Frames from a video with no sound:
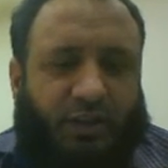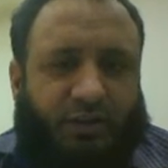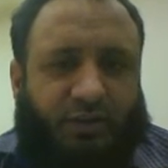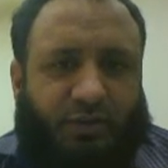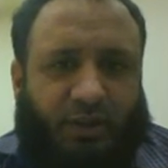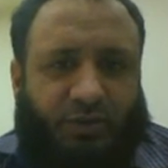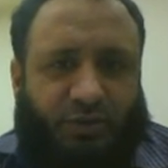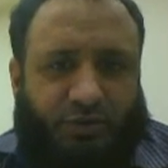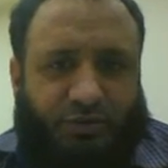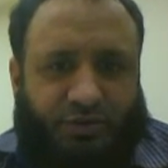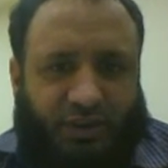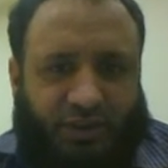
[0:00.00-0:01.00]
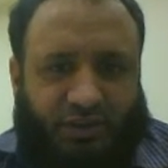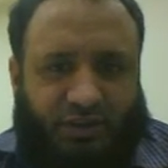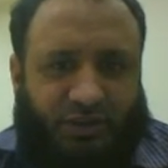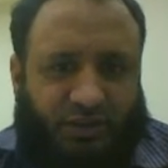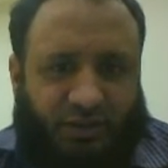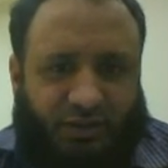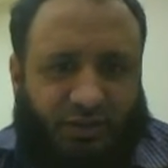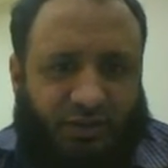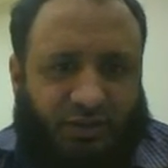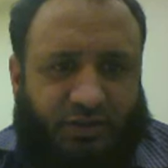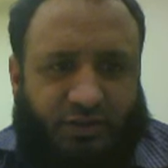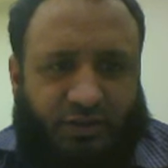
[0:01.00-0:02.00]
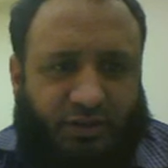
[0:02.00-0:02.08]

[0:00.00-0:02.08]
So I'm going to change this